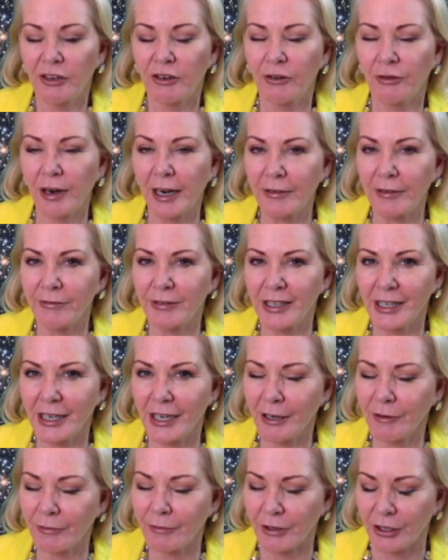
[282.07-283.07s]
Great for
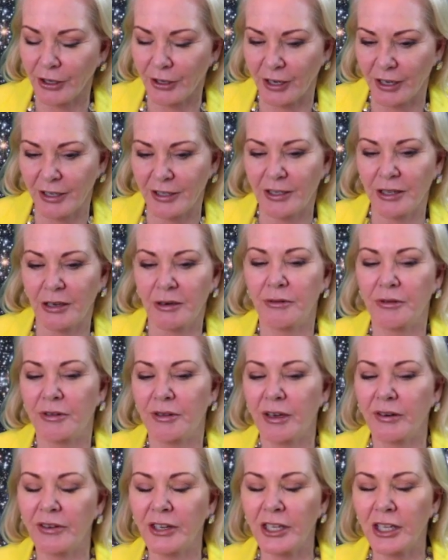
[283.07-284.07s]
networking. So
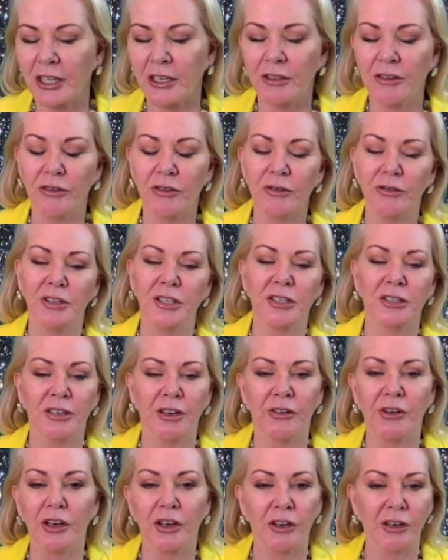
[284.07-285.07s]
with everything, all this
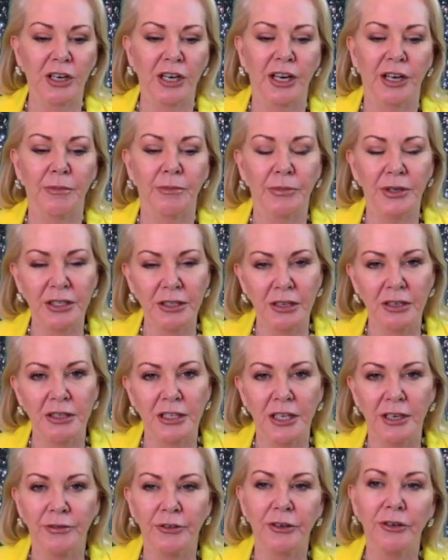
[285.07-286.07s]
going on in our
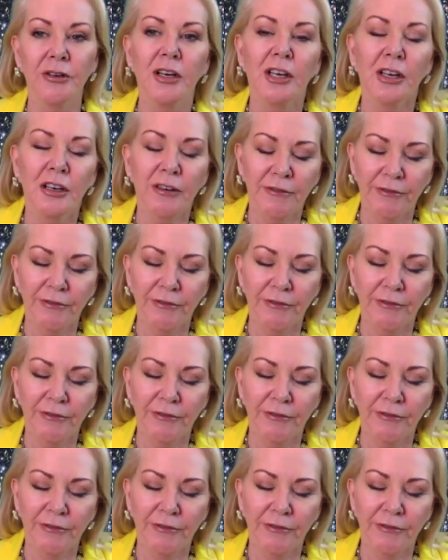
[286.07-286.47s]
business level,